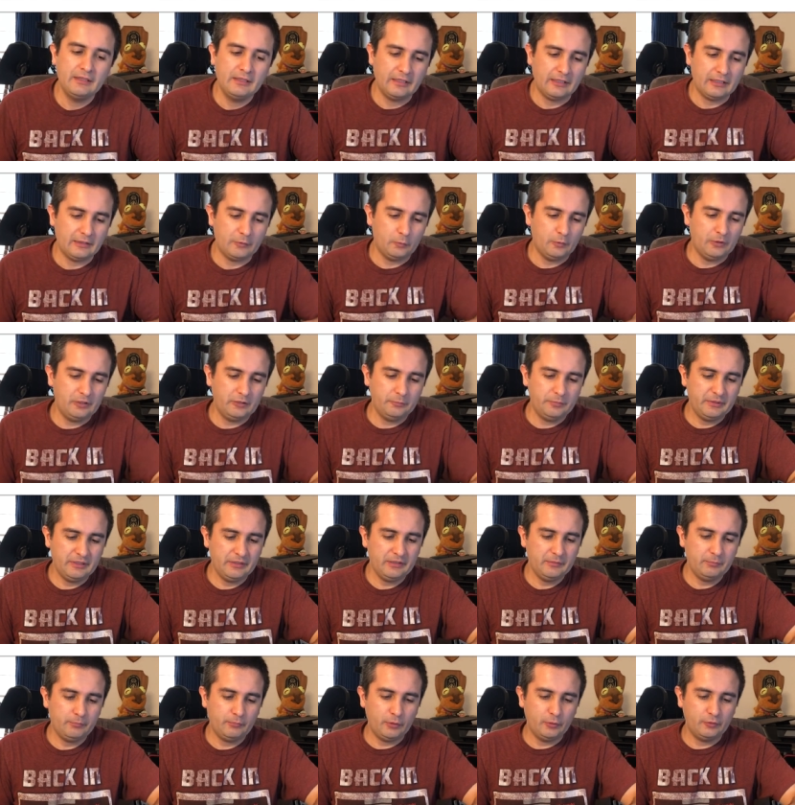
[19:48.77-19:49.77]
I will
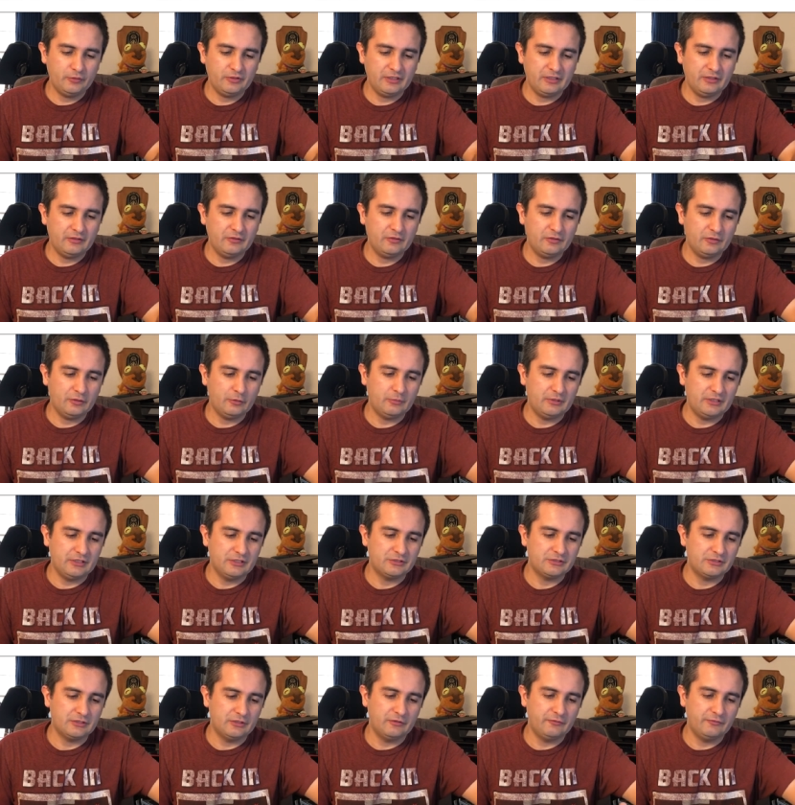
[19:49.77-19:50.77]
be posting some
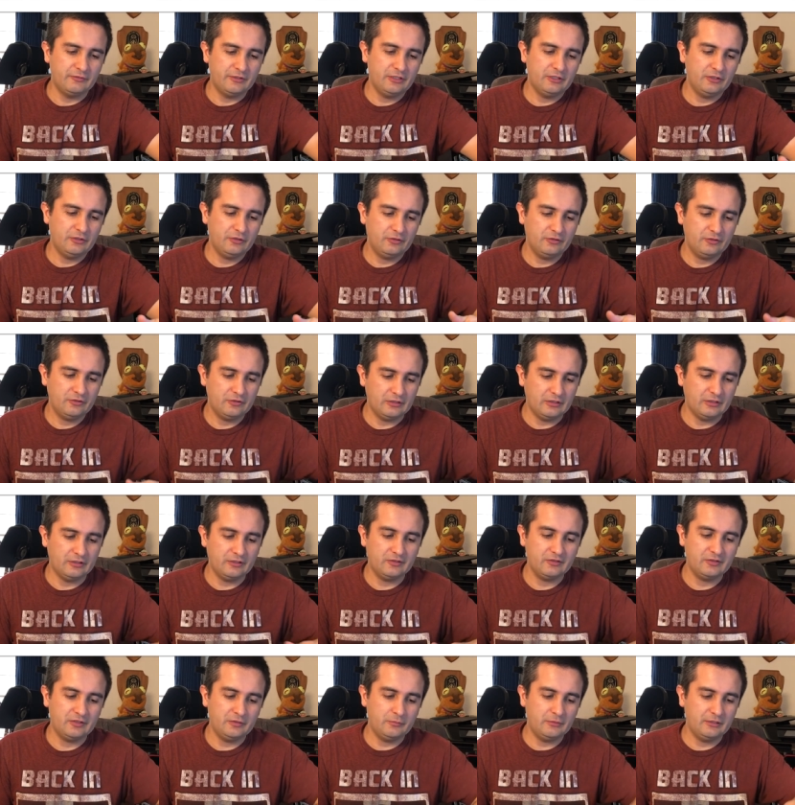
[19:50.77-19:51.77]
additional videos,
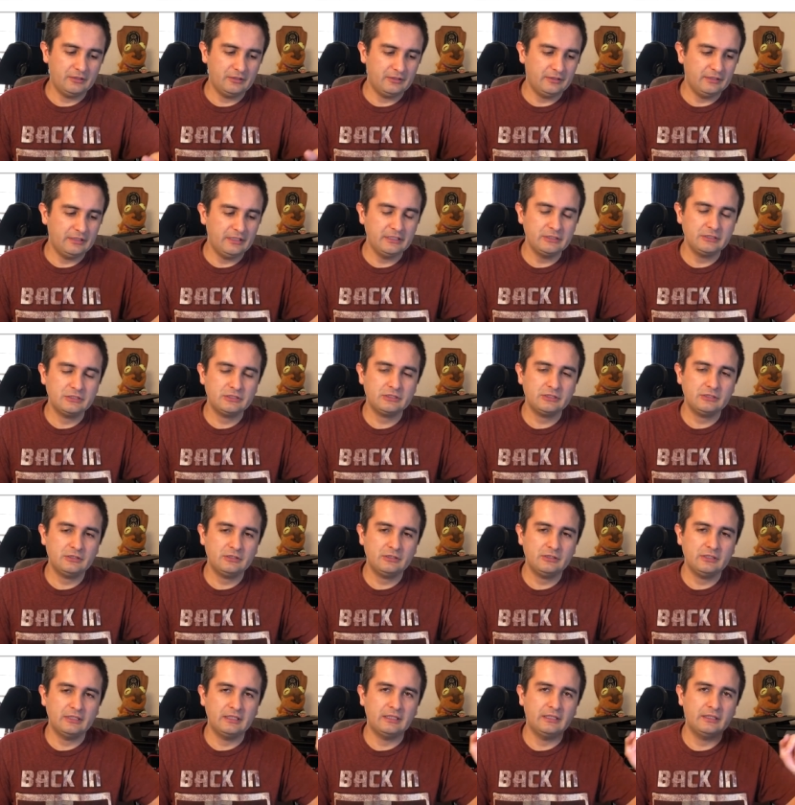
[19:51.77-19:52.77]
similar
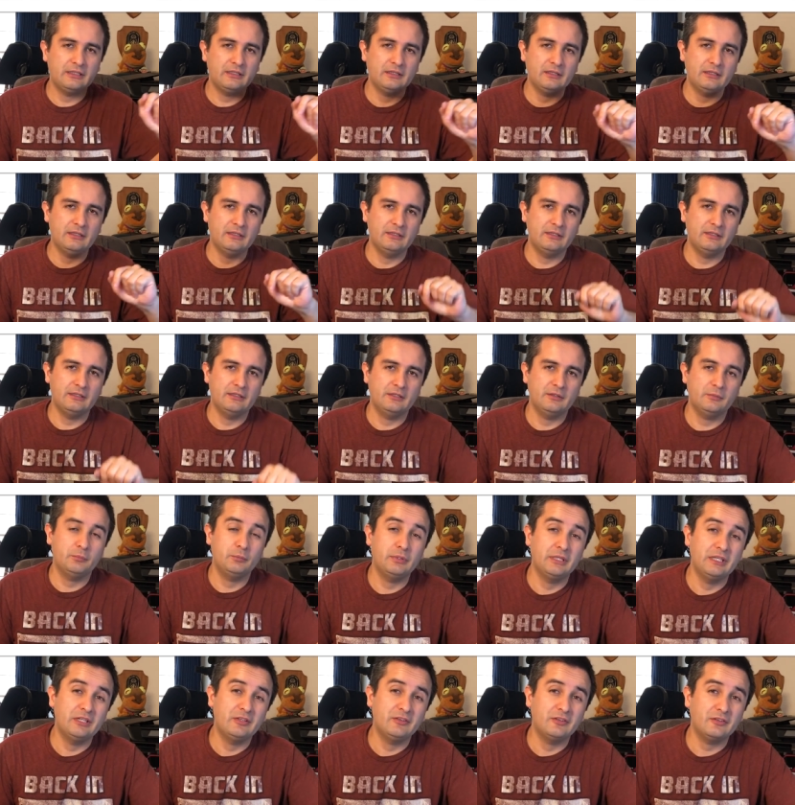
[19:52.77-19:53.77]
nature, and
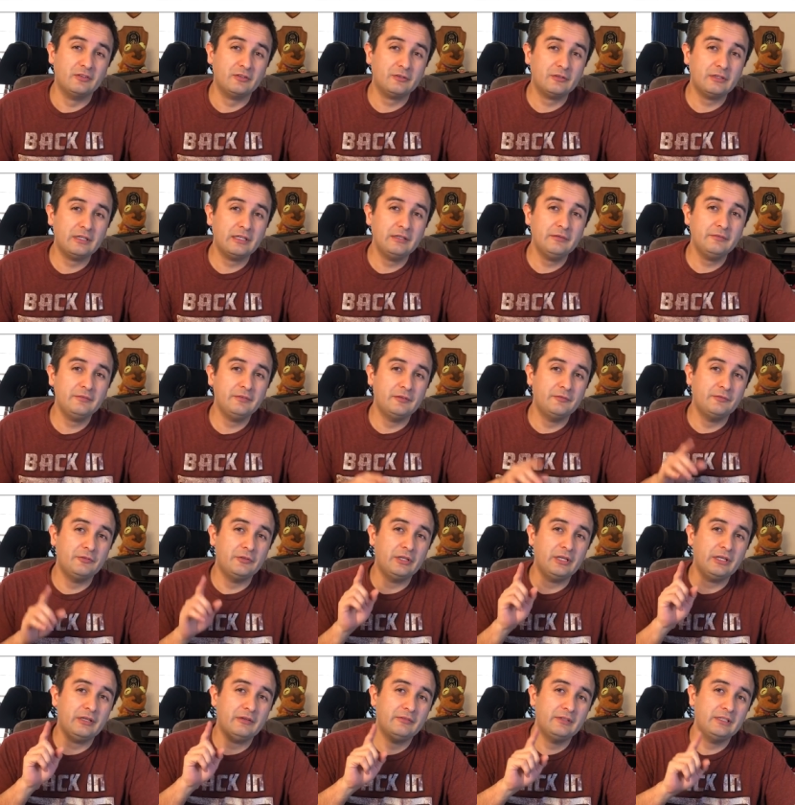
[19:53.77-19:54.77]
please subscribe. If you
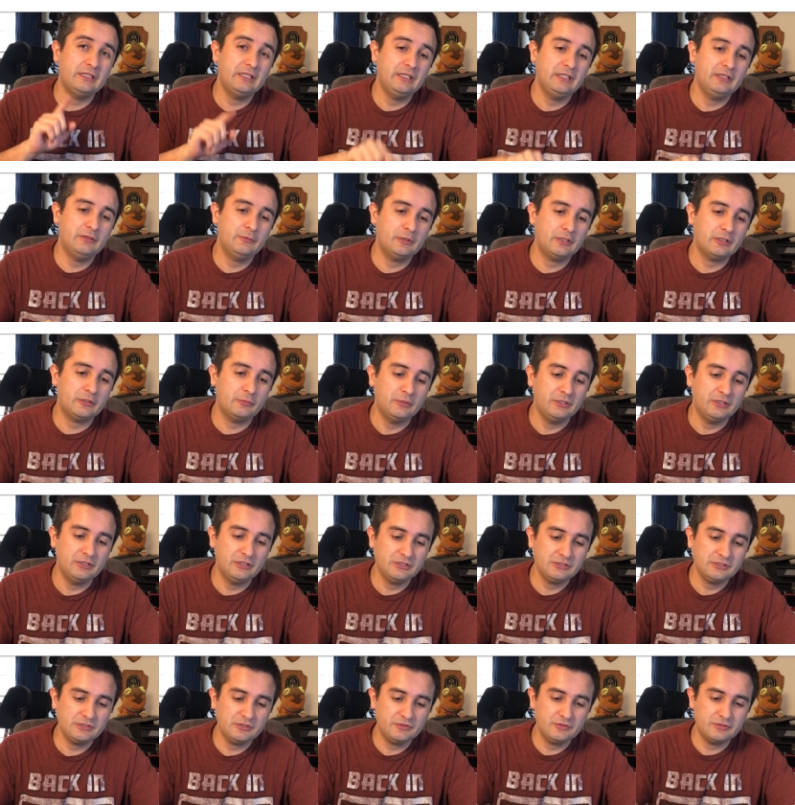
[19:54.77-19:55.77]
have any
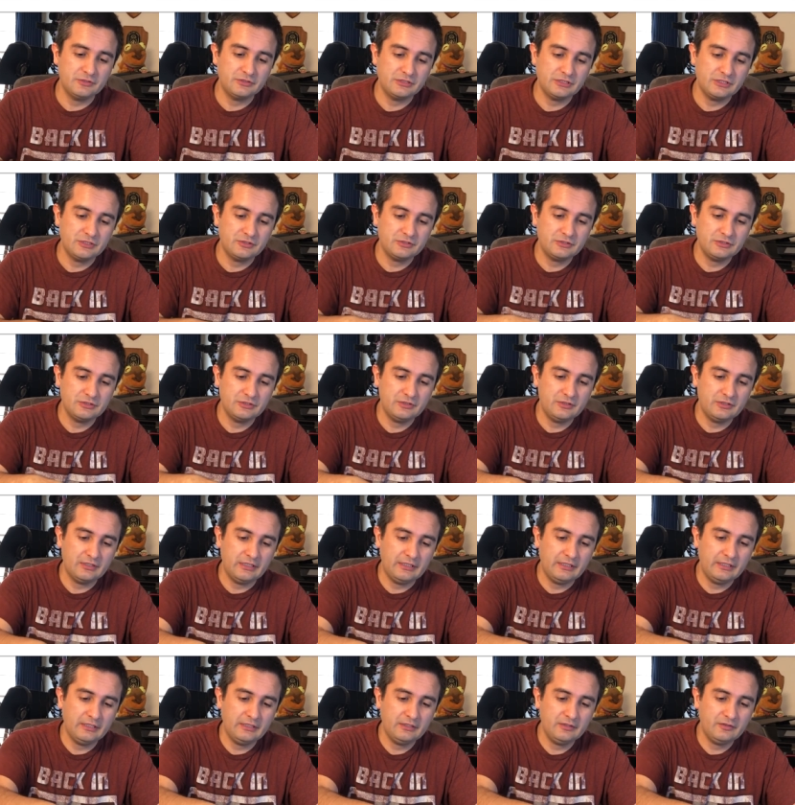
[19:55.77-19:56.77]
recommendations, suggestions,
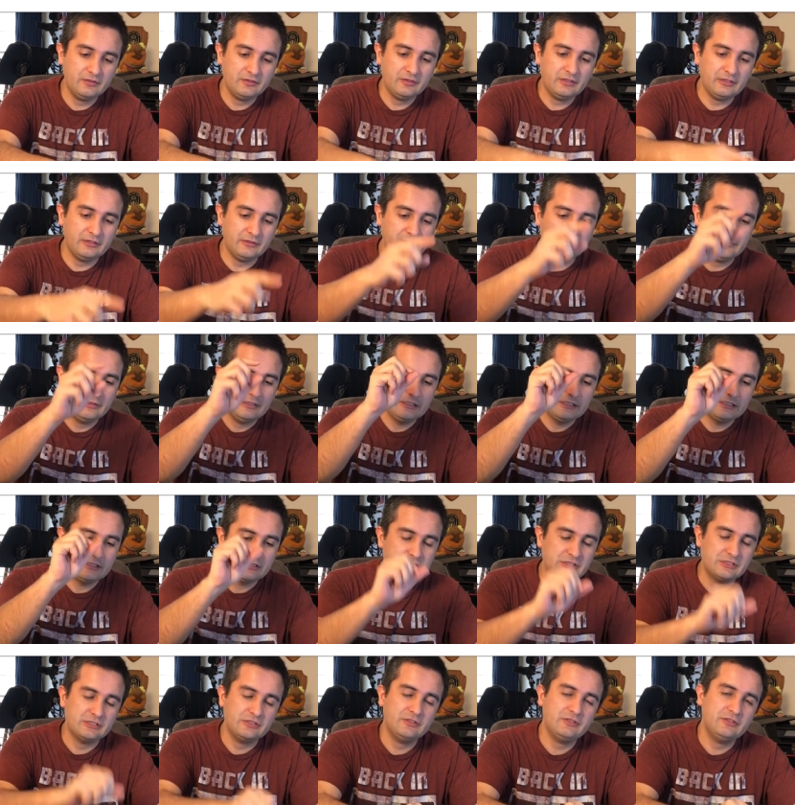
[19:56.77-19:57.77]
and stuff,
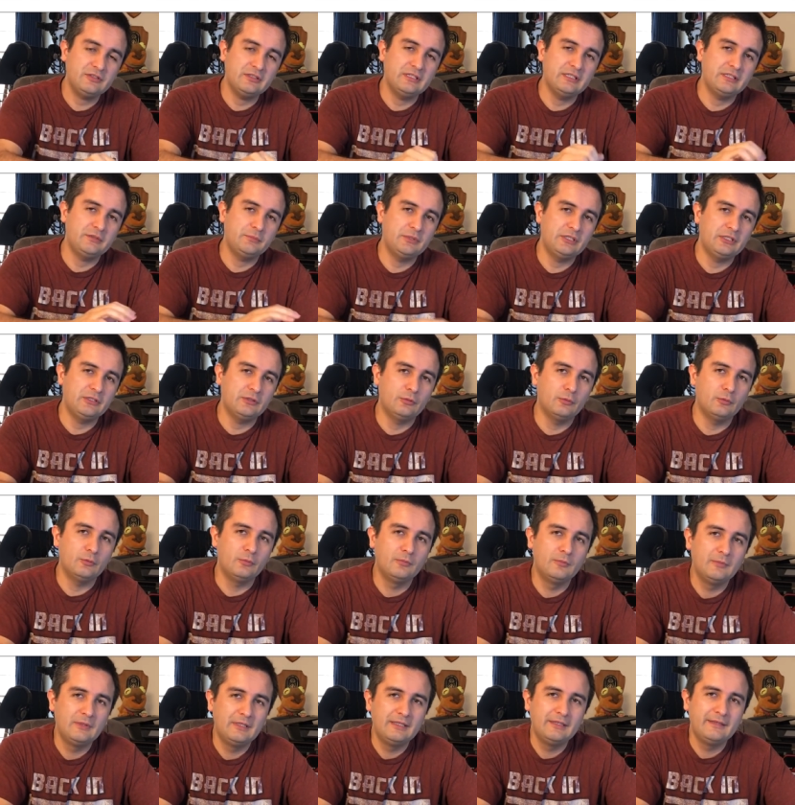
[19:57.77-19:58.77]
just let me know.
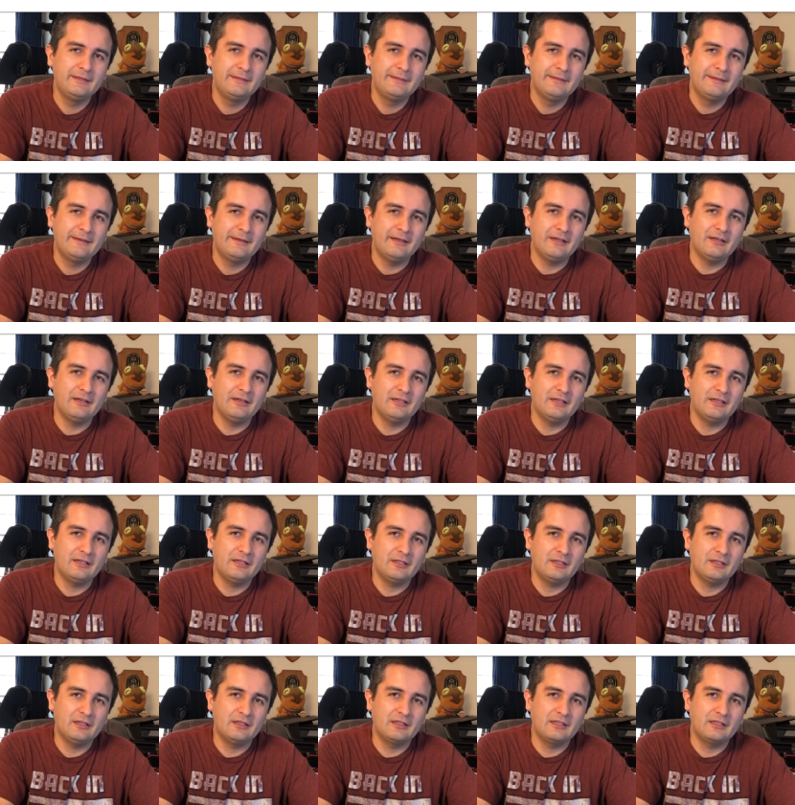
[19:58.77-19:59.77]
I'll